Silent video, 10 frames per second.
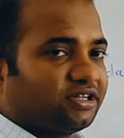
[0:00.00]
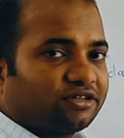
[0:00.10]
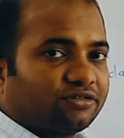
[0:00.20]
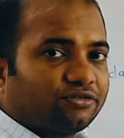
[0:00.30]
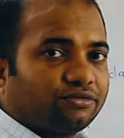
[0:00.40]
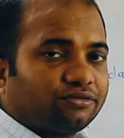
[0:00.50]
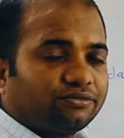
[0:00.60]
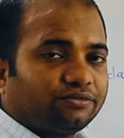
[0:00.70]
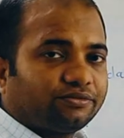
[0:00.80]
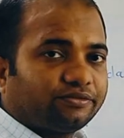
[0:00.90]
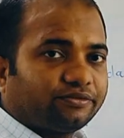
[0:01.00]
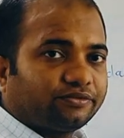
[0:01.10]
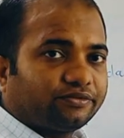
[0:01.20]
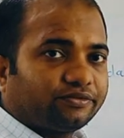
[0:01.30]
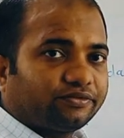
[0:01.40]
is should do,
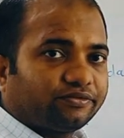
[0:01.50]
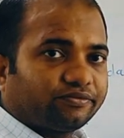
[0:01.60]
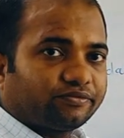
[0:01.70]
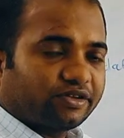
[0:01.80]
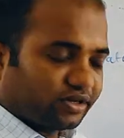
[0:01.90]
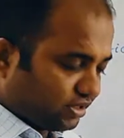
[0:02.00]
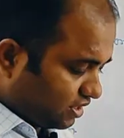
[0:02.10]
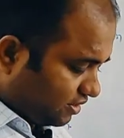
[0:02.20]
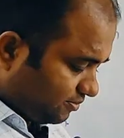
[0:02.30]
right?